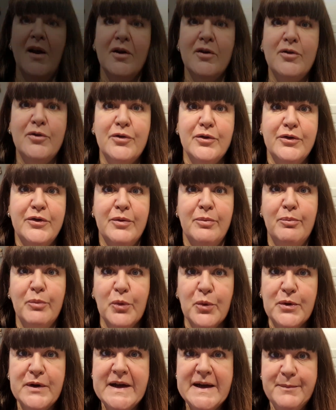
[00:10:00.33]
Good
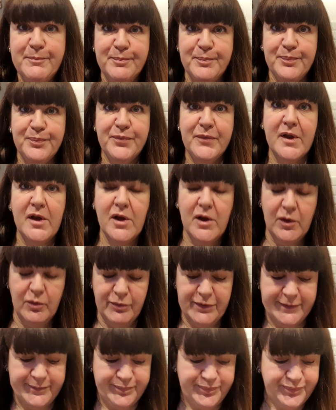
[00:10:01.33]
morning.
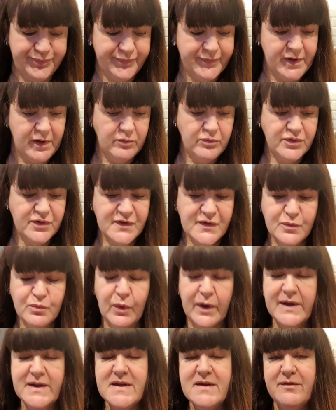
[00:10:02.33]
Well, I'm just
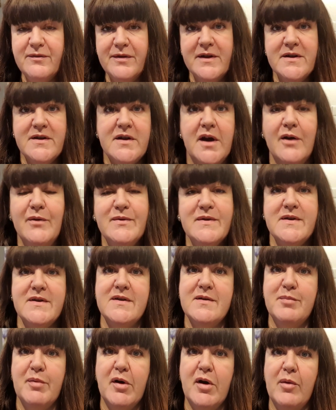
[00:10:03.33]
waiting for the toaster
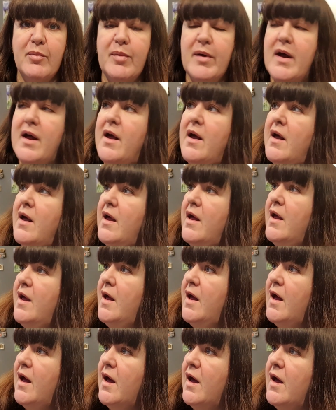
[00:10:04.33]
to pop.
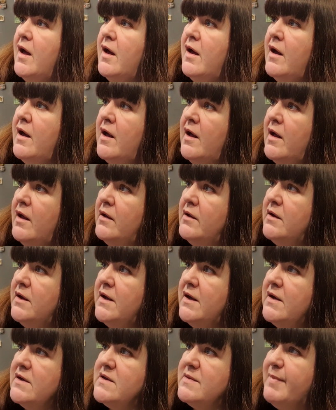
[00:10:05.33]

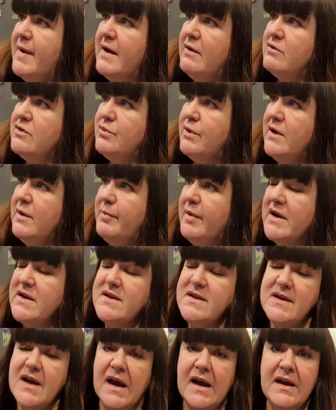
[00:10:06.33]
It's about
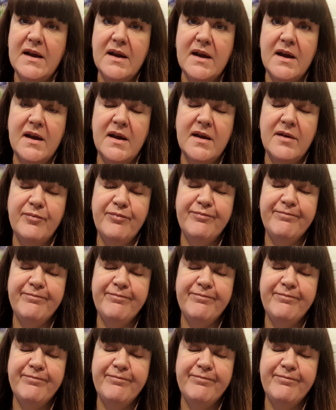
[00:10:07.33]
8:20 here.